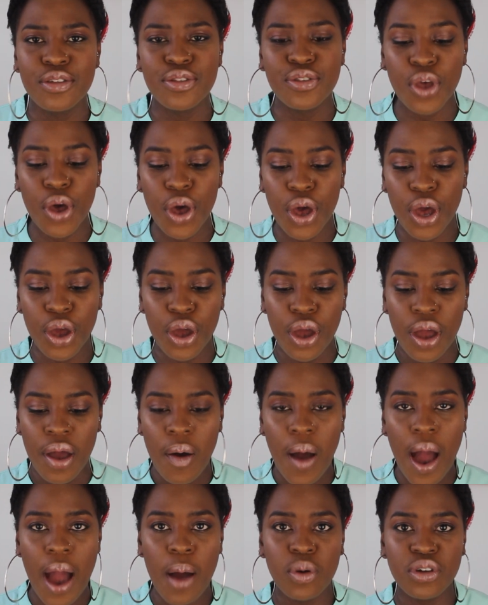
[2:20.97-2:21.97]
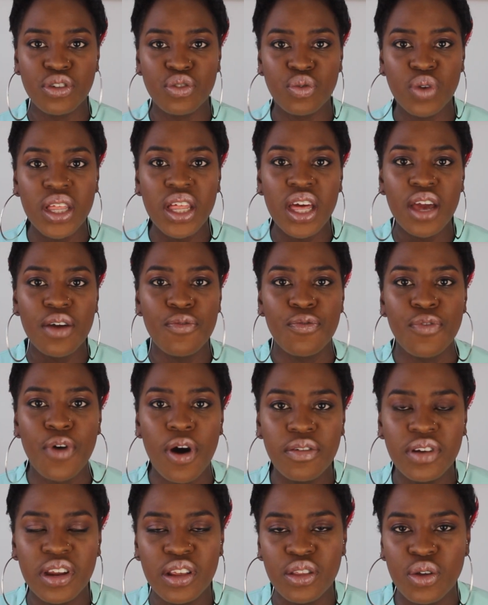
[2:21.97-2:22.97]
So I was really
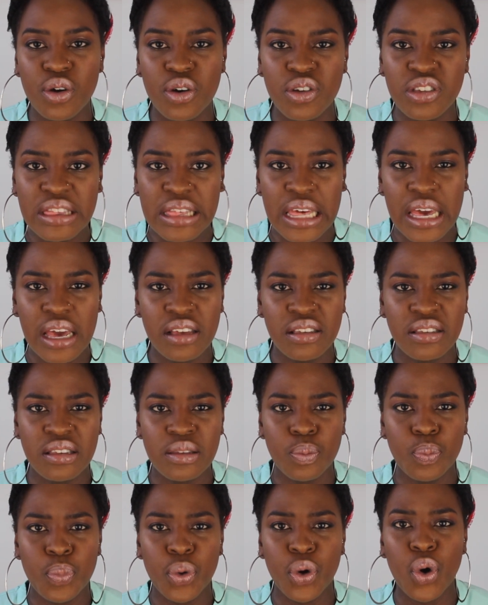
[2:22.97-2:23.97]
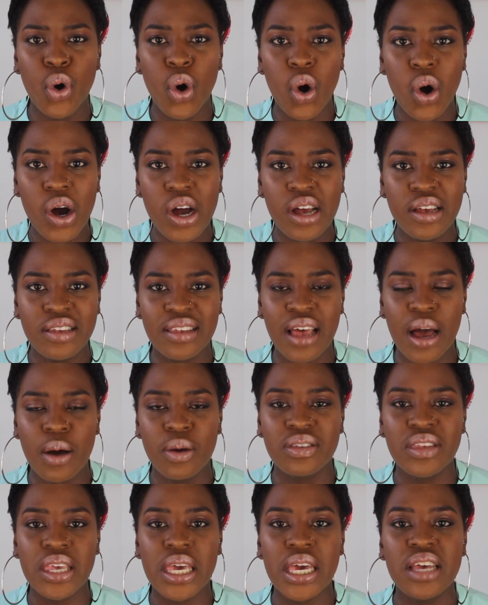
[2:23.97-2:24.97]
involved in those things because I
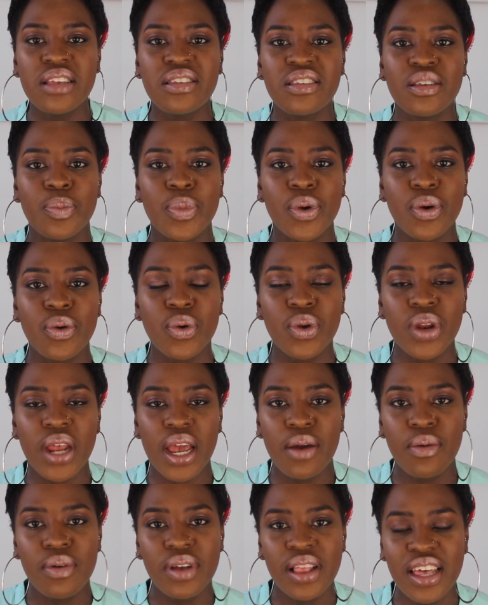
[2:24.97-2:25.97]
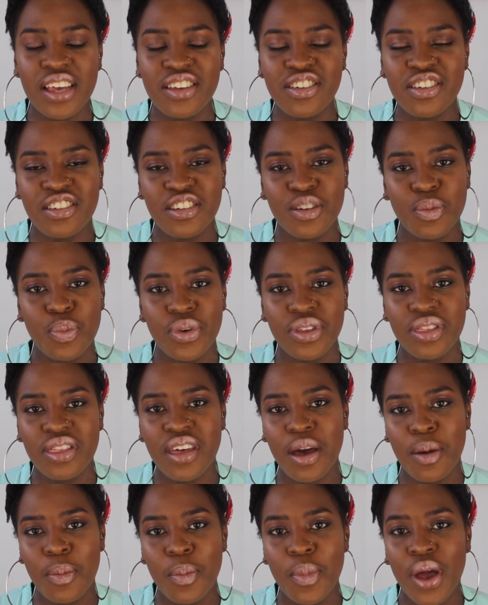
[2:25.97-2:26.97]
was keen to build a relationship with
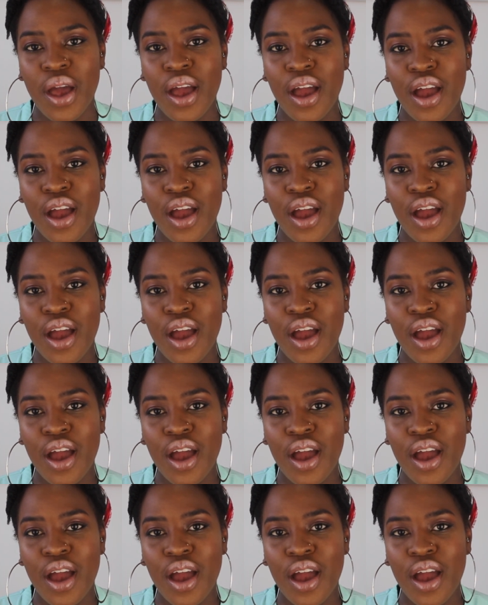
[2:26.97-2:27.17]
them,